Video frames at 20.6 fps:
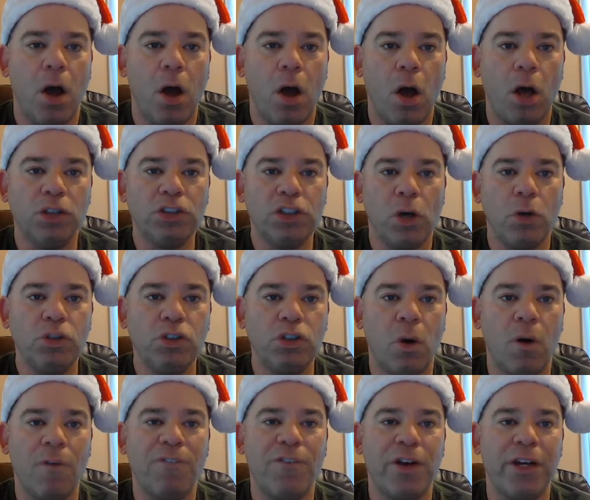Also,
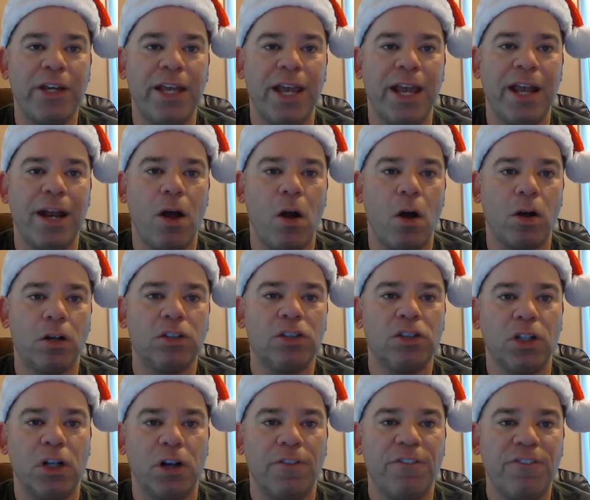don't forget our
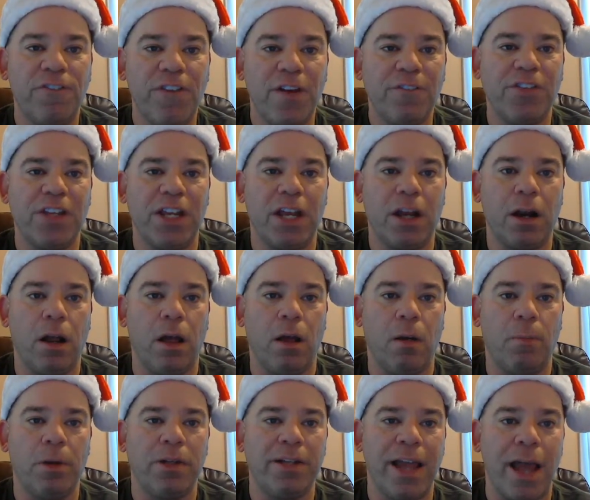Surf 50
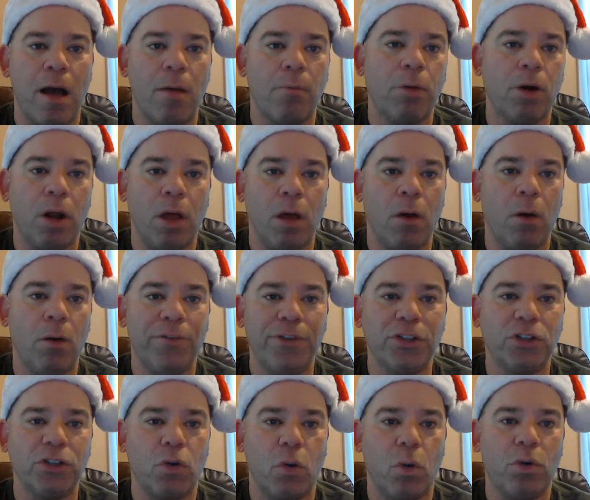Club. Down below,
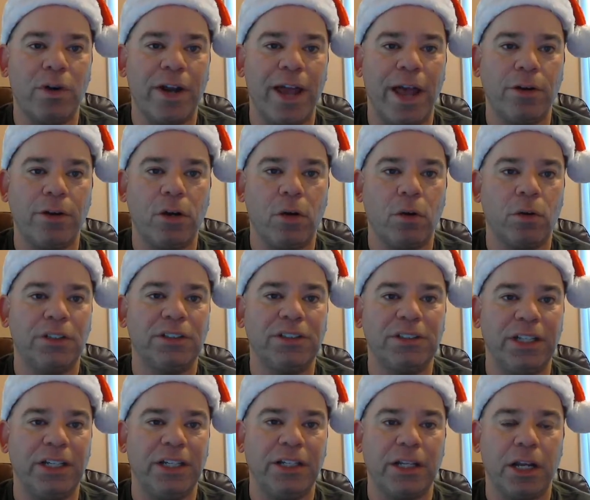if you scroll down, you're going to
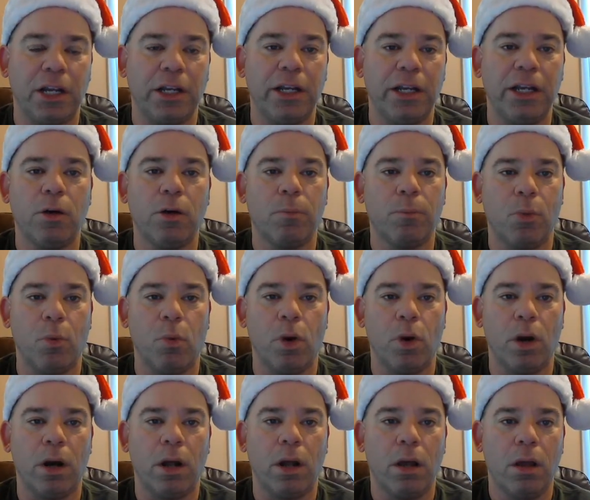see the
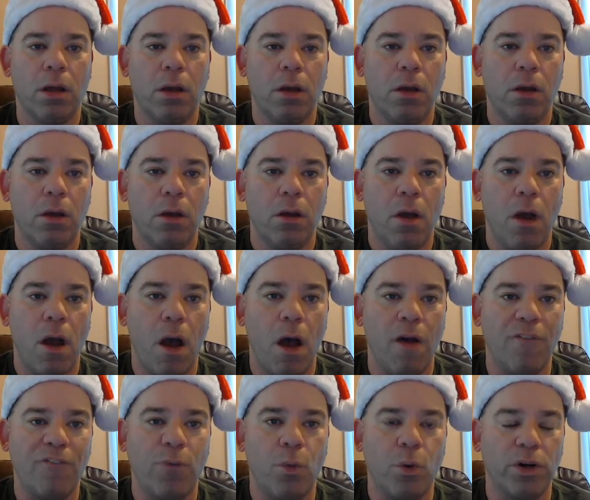leaderboard
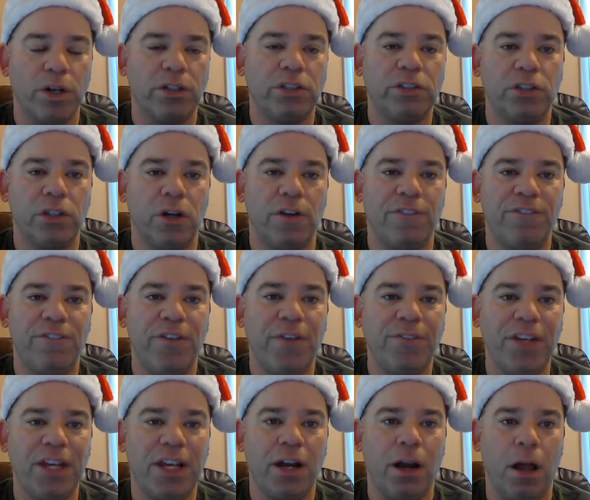uh, for the Surf
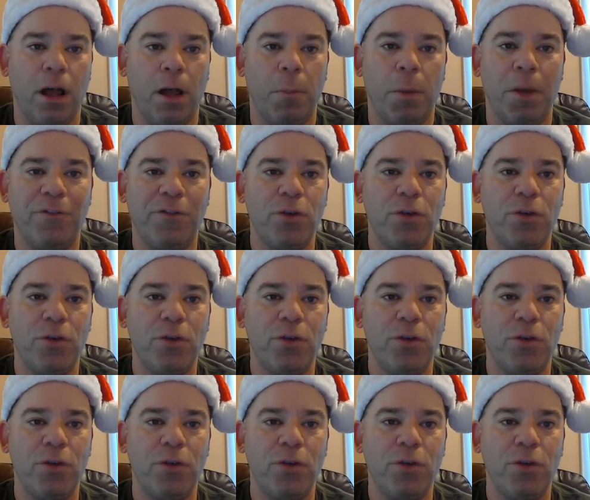50 Club.